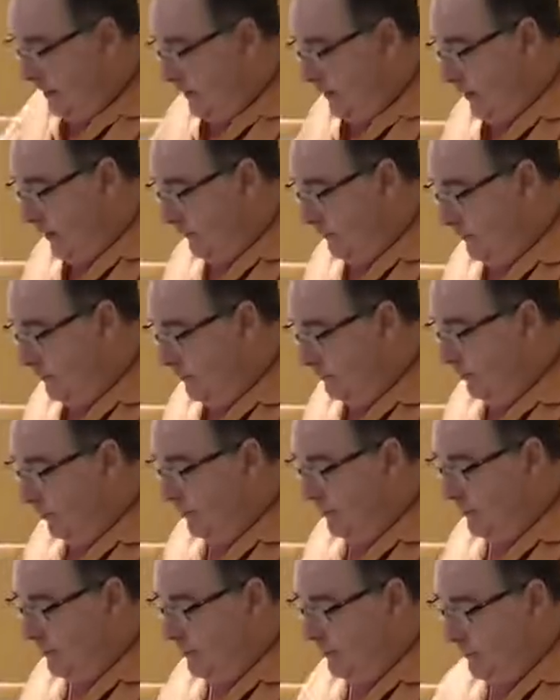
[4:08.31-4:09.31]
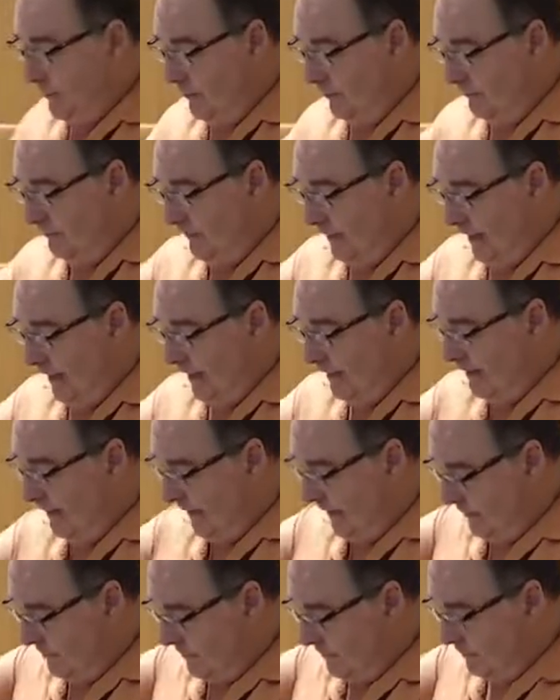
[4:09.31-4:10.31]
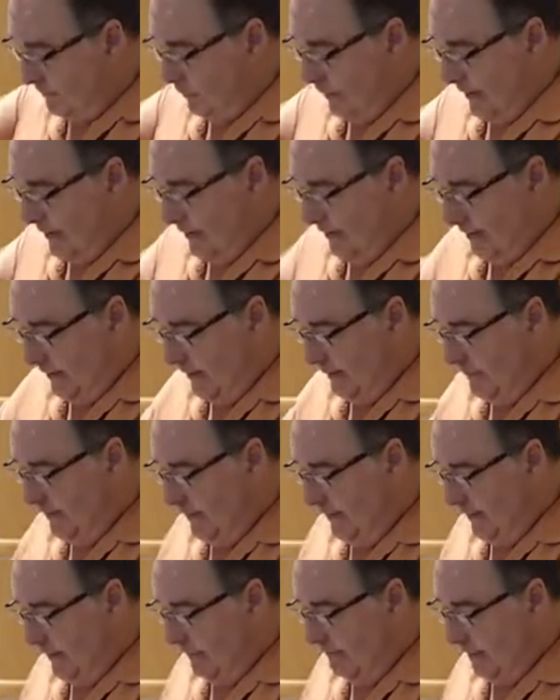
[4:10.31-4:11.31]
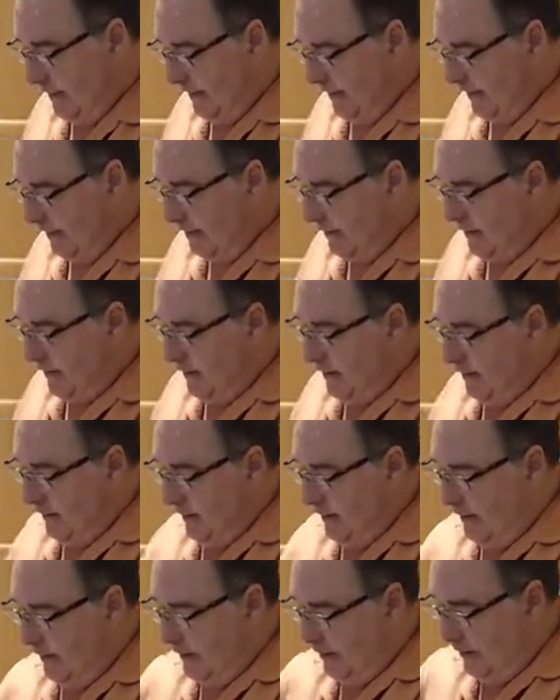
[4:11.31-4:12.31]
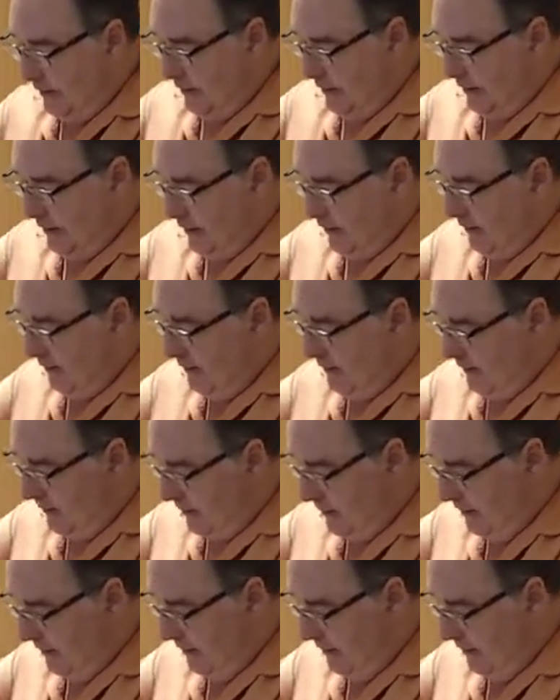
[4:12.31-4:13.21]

they were supposed to do it fast, and that's why they left the leaven out on the